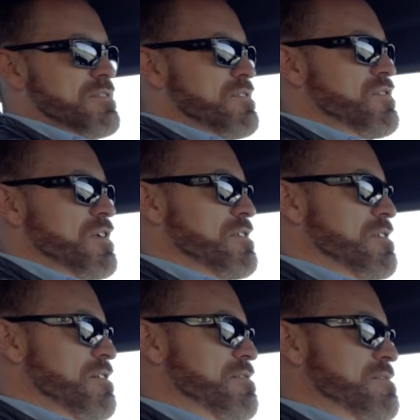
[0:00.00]
to
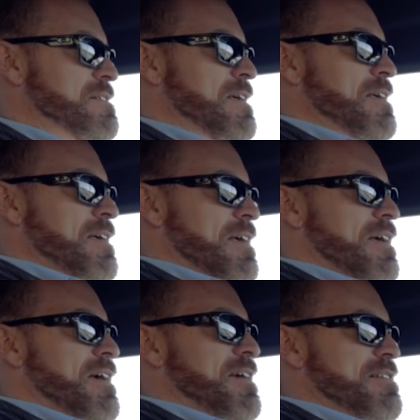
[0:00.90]
change gears,
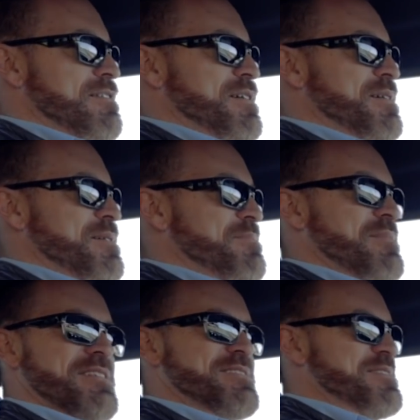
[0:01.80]
and
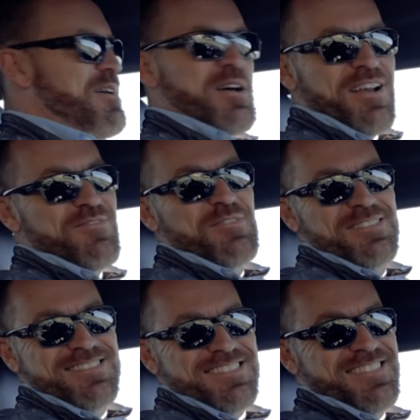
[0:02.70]
it's not
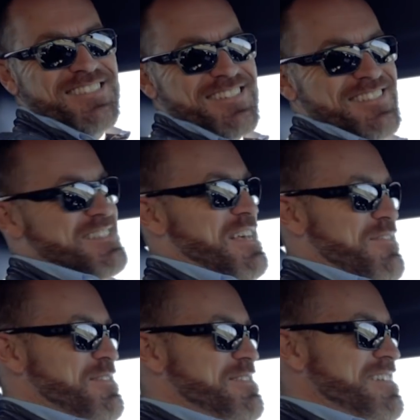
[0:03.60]
effortless in the
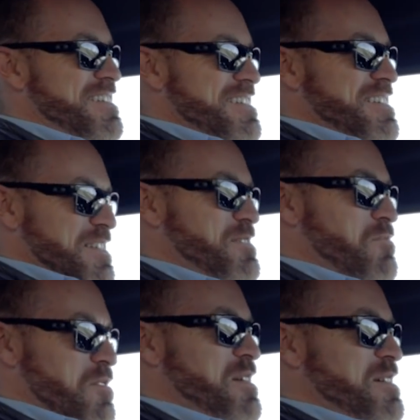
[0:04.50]
67. It's
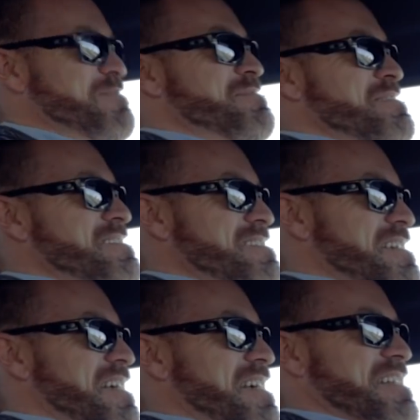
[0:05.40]
a workout,
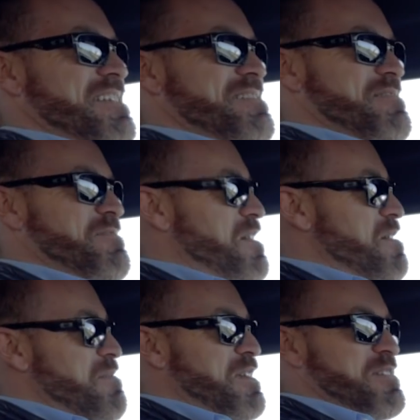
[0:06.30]
and you
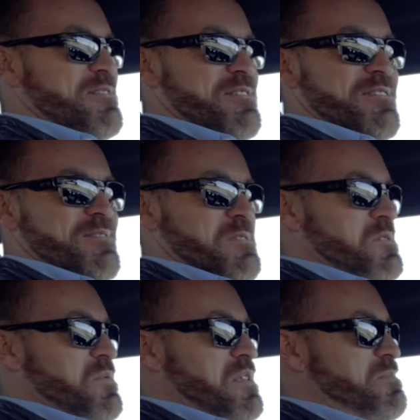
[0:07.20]
got to make sure you're in
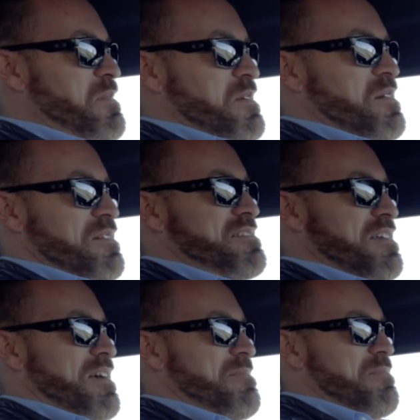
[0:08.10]
the sweet spot all the
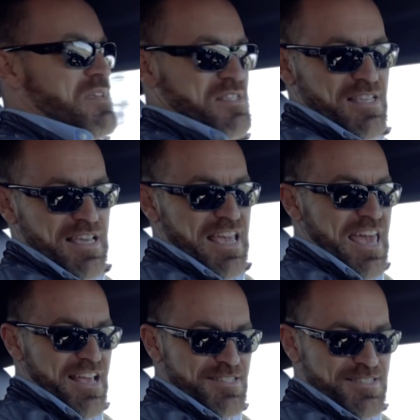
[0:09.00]
time. This
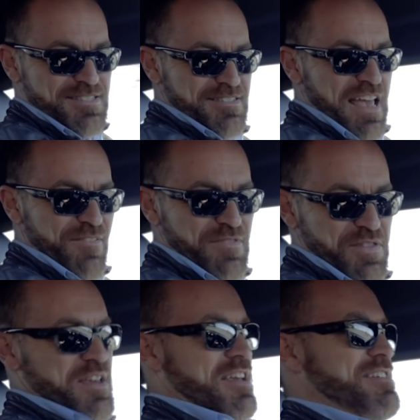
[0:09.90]
thing
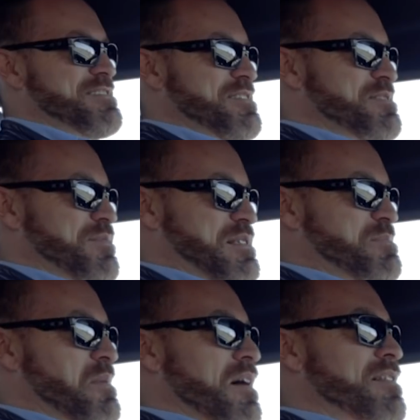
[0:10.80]
everything is the sweet
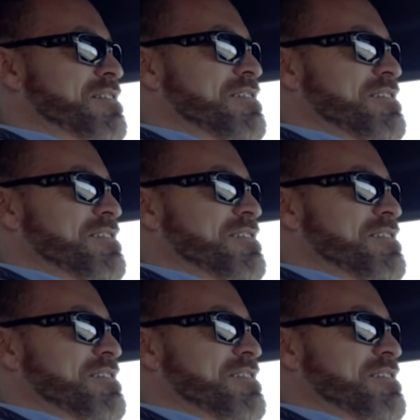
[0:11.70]
spot.